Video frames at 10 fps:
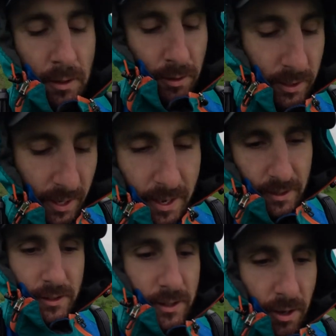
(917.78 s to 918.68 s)
Okay,
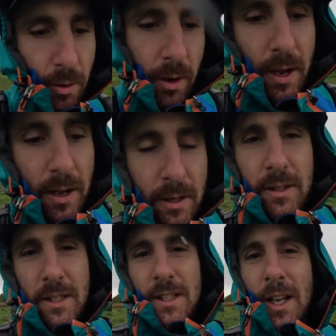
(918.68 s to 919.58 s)
so
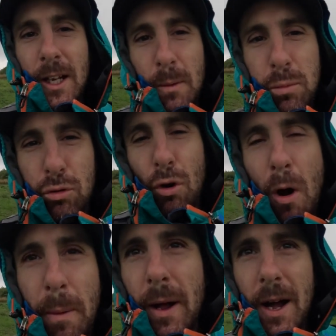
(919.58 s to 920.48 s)
this is like a
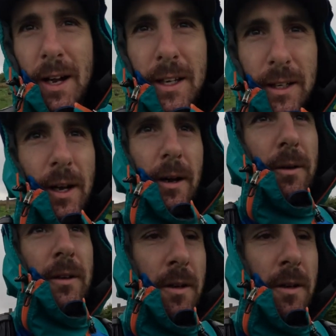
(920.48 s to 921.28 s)
proper hike now.